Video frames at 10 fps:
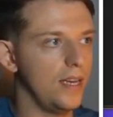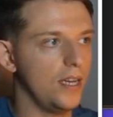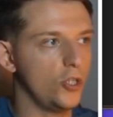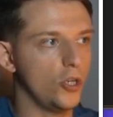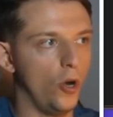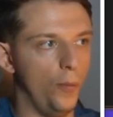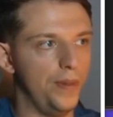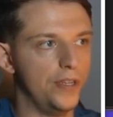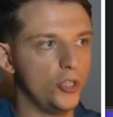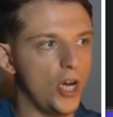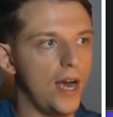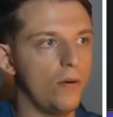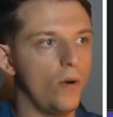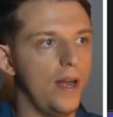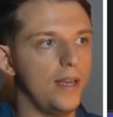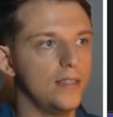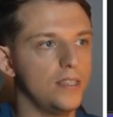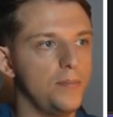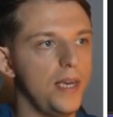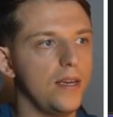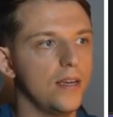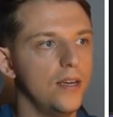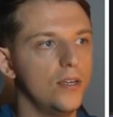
It should open the chat where I can speak